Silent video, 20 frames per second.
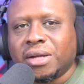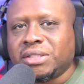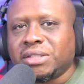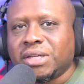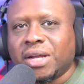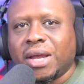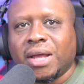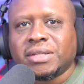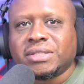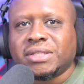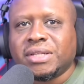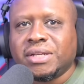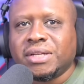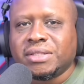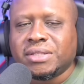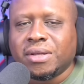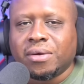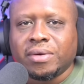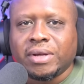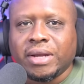Johnson
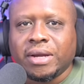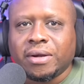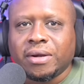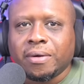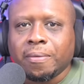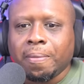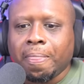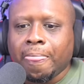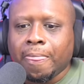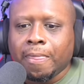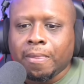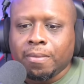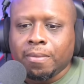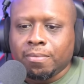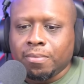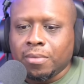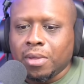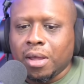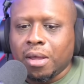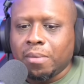is on there,
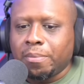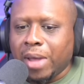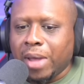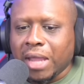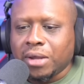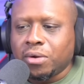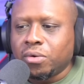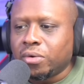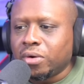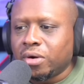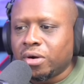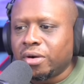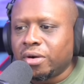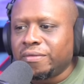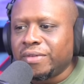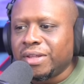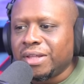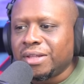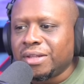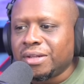uh, Michael
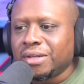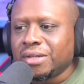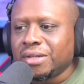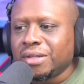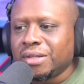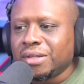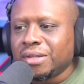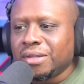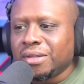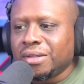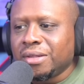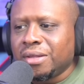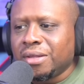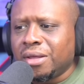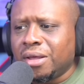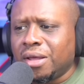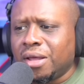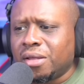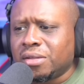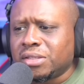Irvin,
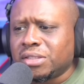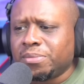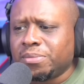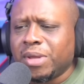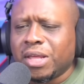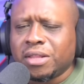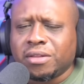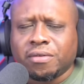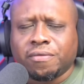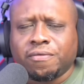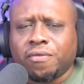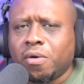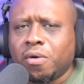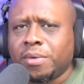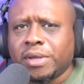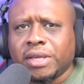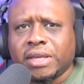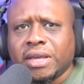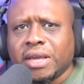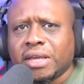uh, some other
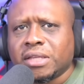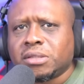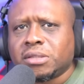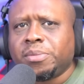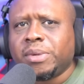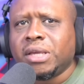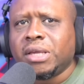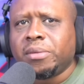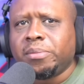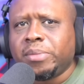former ESPN